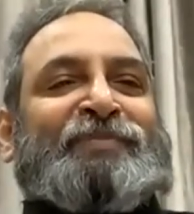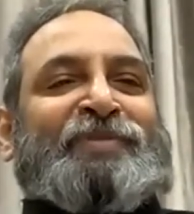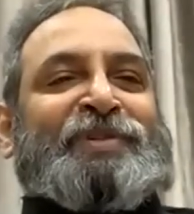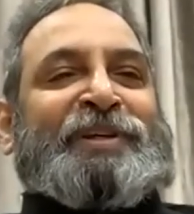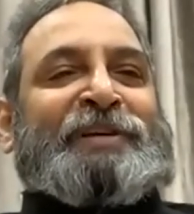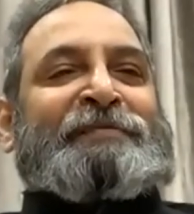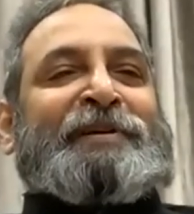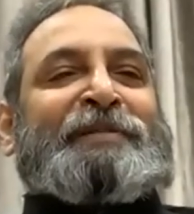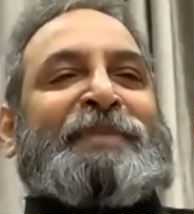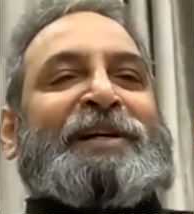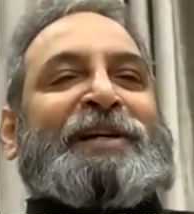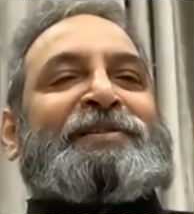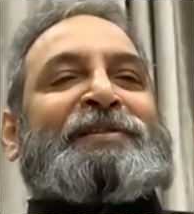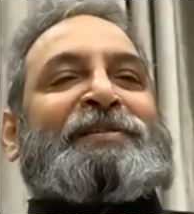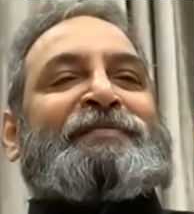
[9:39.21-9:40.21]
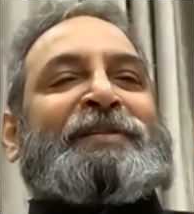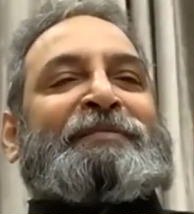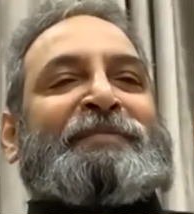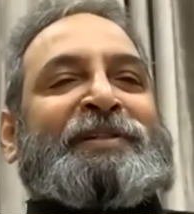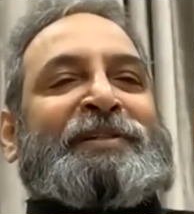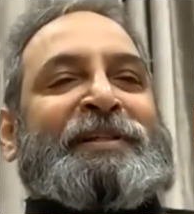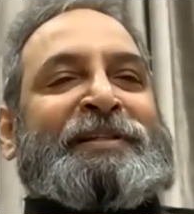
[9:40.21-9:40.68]
saving myself
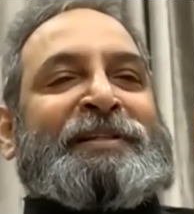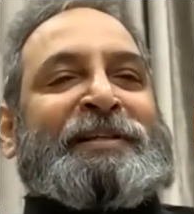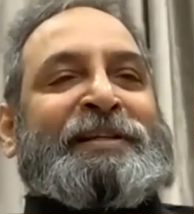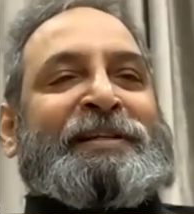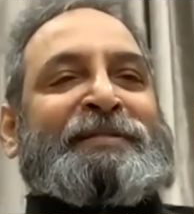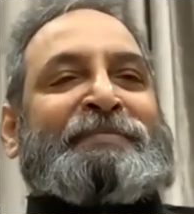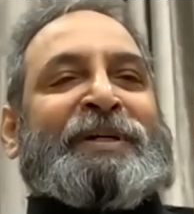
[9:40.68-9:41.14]
from the disease.